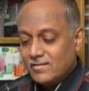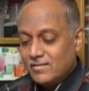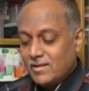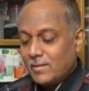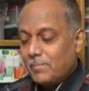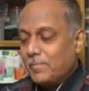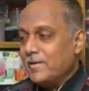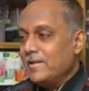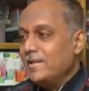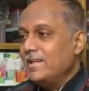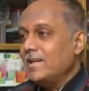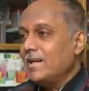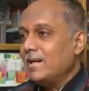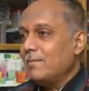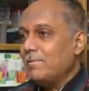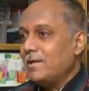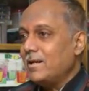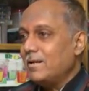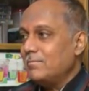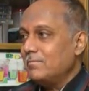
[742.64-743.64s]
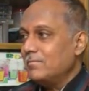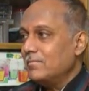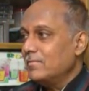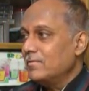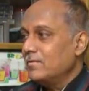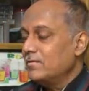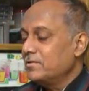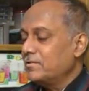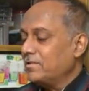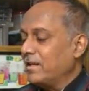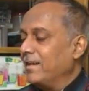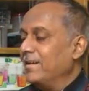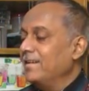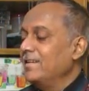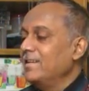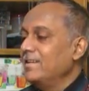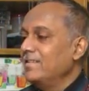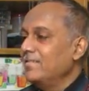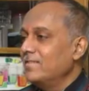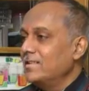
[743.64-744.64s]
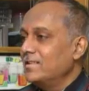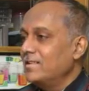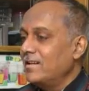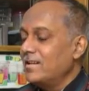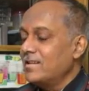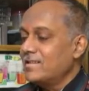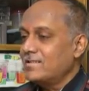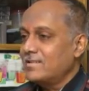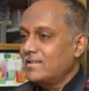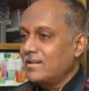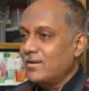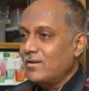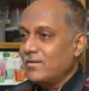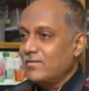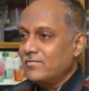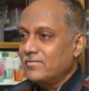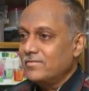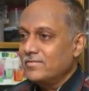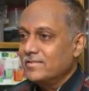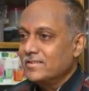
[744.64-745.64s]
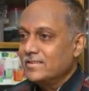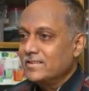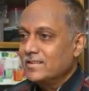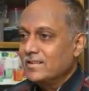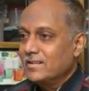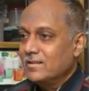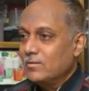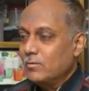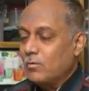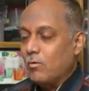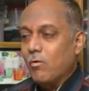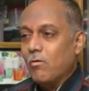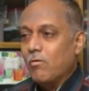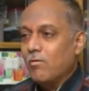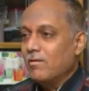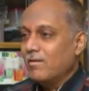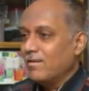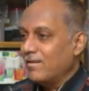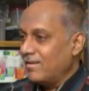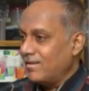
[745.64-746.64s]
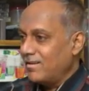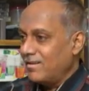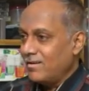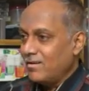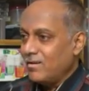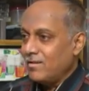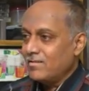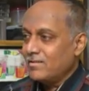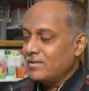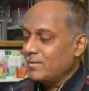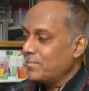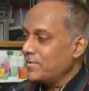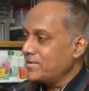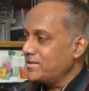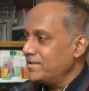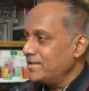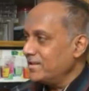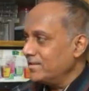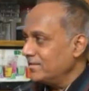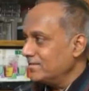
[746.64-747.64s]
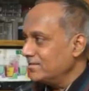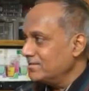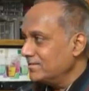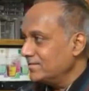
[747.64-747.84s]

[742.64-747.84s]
Tapaniya bham, shining with the luster of gold or tapasya.